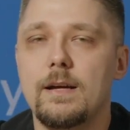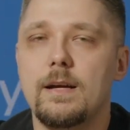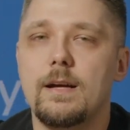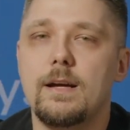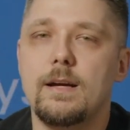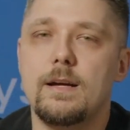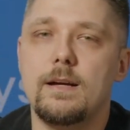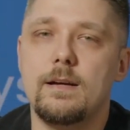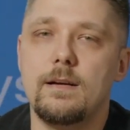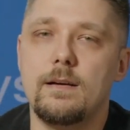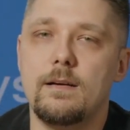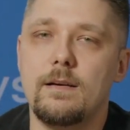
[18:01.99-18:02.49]

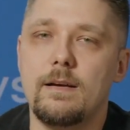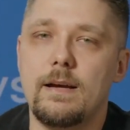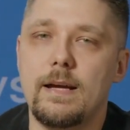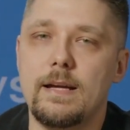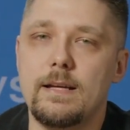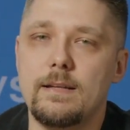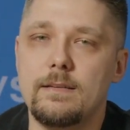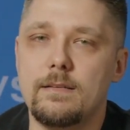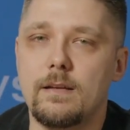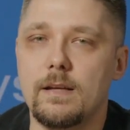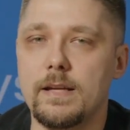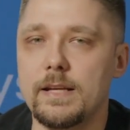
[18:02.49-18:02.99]

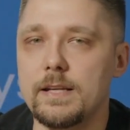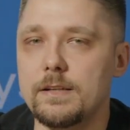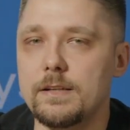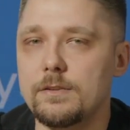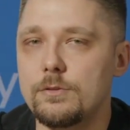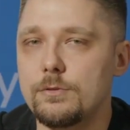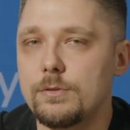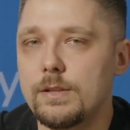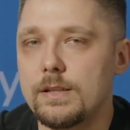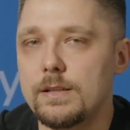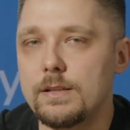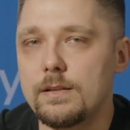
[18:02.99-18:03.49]
and link
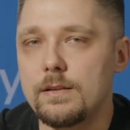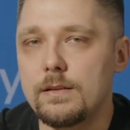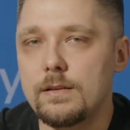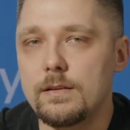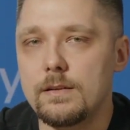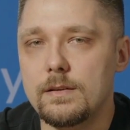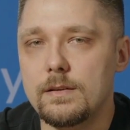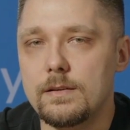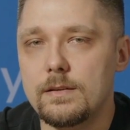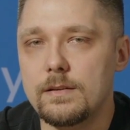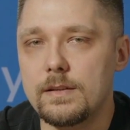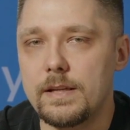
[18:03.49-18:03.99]
to the
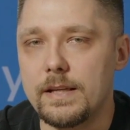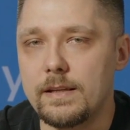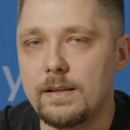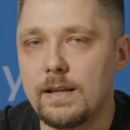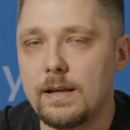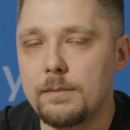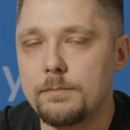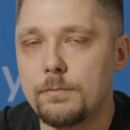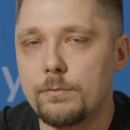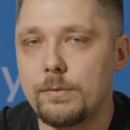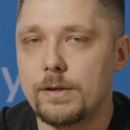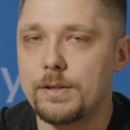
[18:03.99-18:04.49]

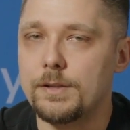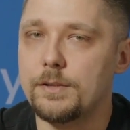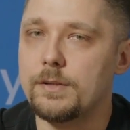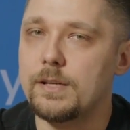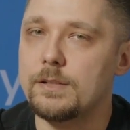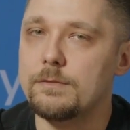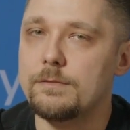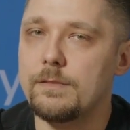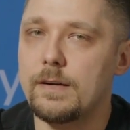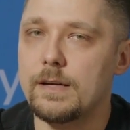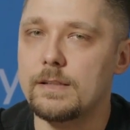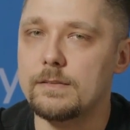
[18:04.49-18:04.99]
GitLab where you
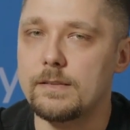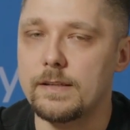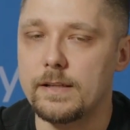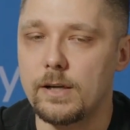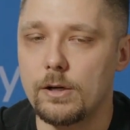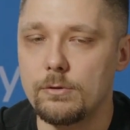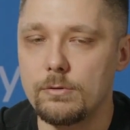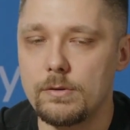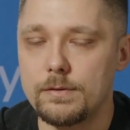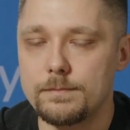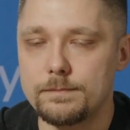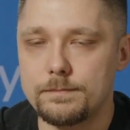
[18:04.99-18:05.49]
can find the
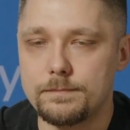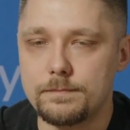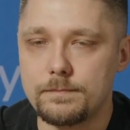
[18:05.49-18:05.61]
code.